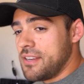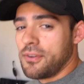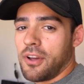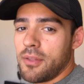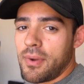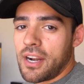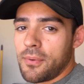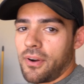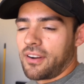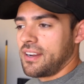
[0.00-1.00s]
doing all the body
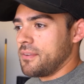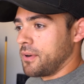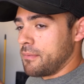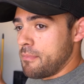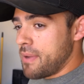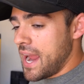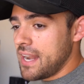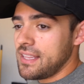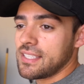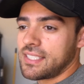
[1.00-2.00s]
work. We're gonna be
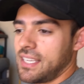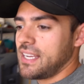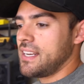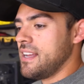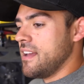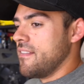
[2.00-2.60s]
painting this kit,